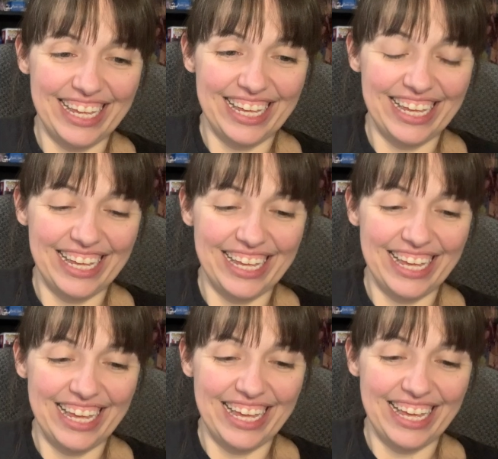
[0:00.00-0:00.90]

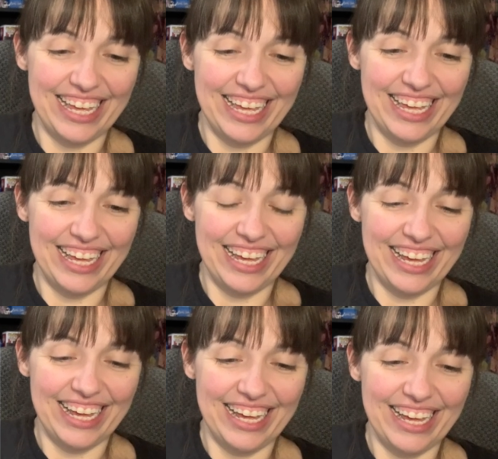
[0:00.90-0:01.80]

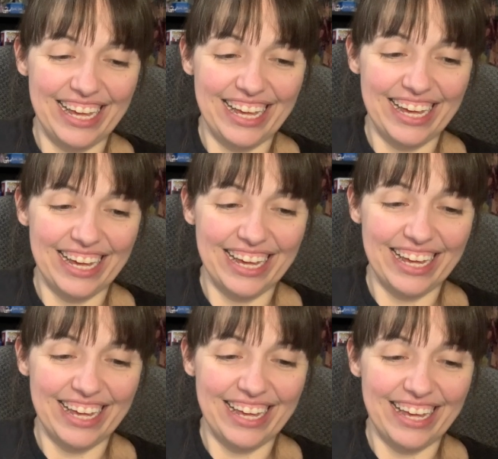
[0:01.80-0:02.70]

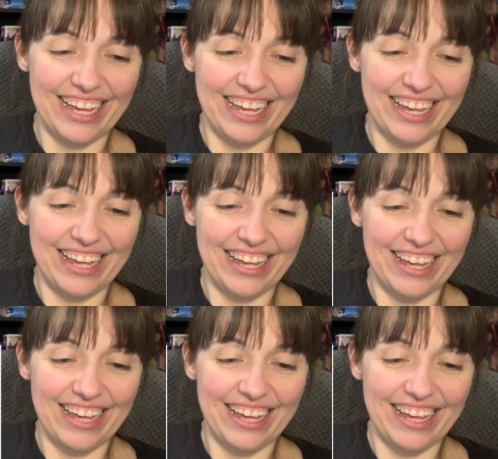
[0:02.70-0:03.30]
Nobody speaks.